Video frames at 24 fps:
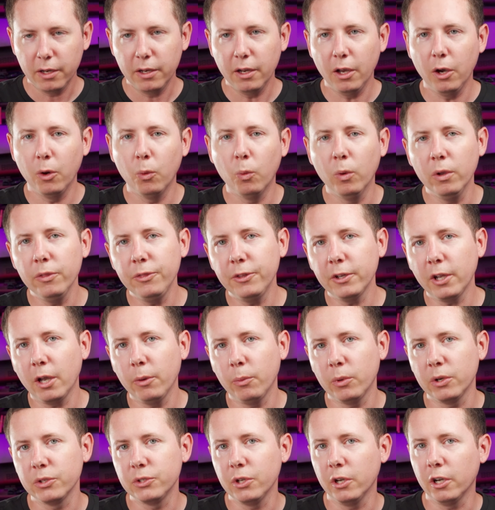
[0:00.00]
Now, one thing I
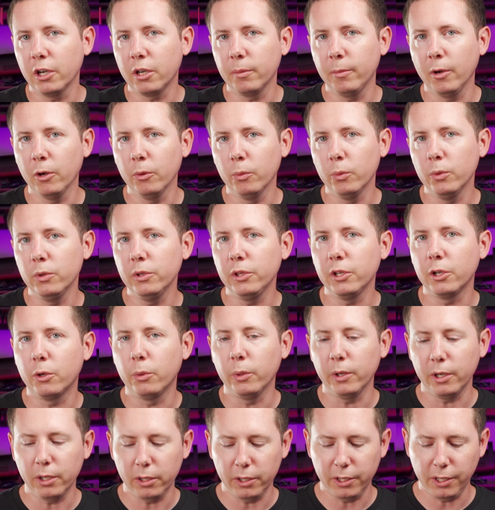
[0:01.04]
want to talk about really
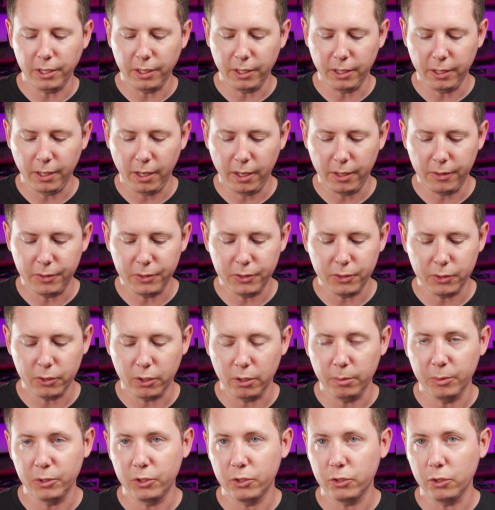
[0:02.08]
quickly, this is going
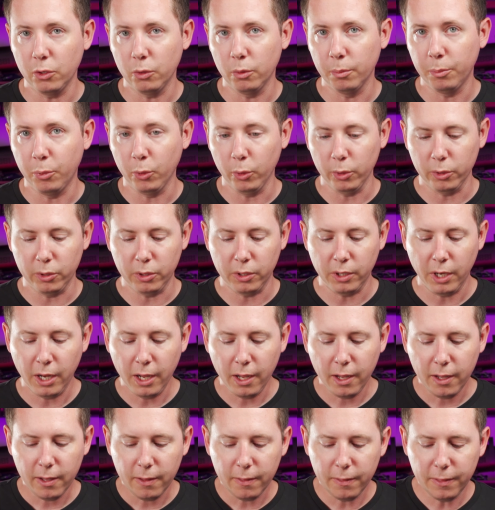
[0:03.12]
to be so important.
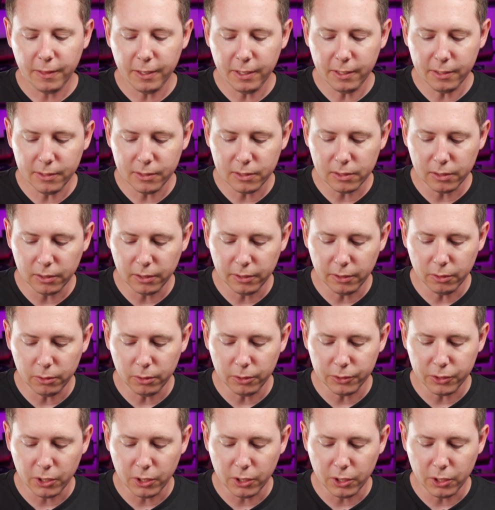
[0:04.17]
These little